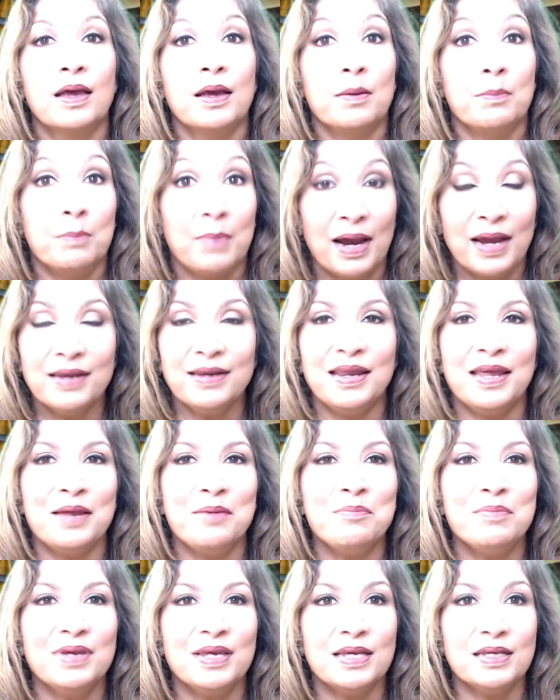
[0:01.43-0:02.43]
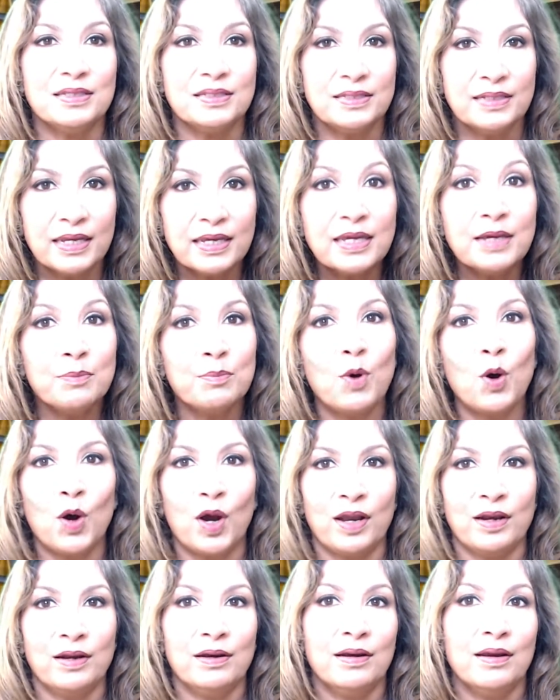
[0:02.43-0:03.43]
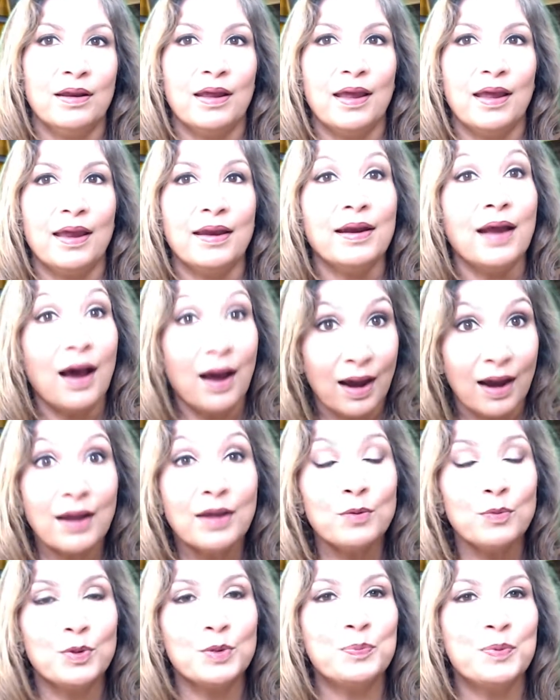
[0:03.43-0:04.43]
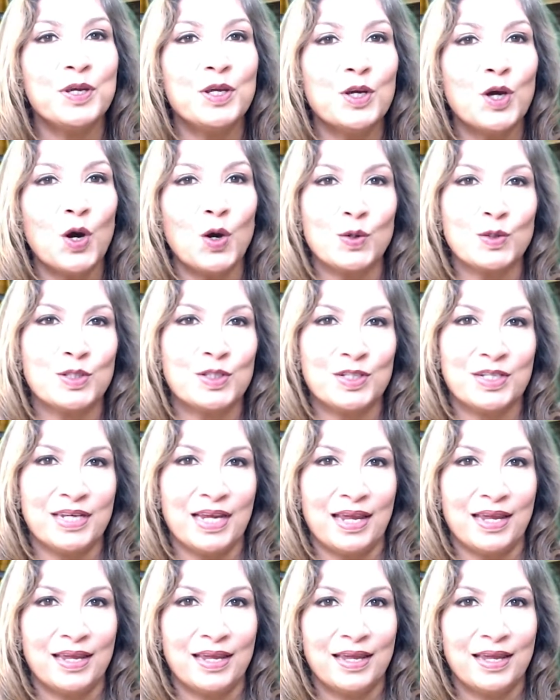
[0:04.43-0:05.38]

My name is Nikki Mohan and I will be your host today.